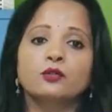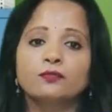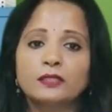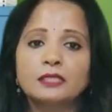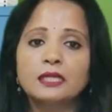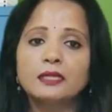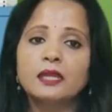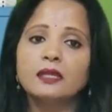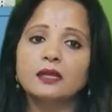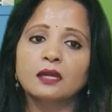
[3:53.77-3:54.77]
To
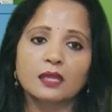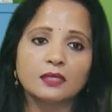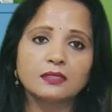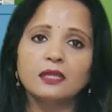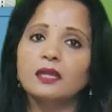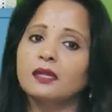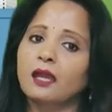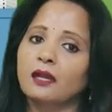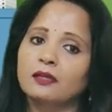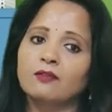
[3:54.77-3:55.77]
facilitate engaging um, and
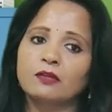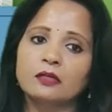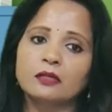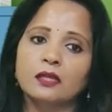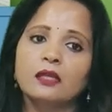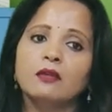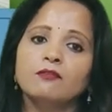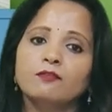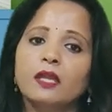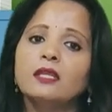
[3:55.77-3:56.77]
active learning,
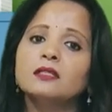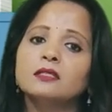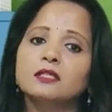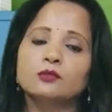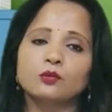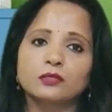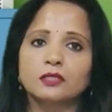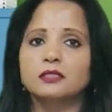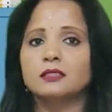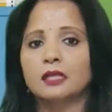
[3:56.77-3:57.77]
various
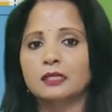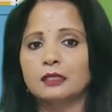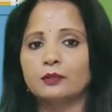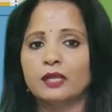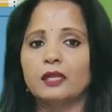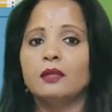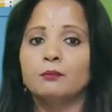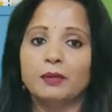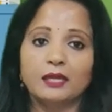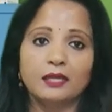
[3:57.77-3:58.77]
resources including
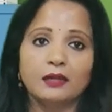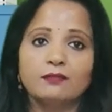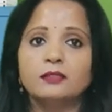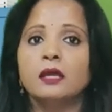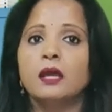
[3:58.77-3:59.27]
PDFs,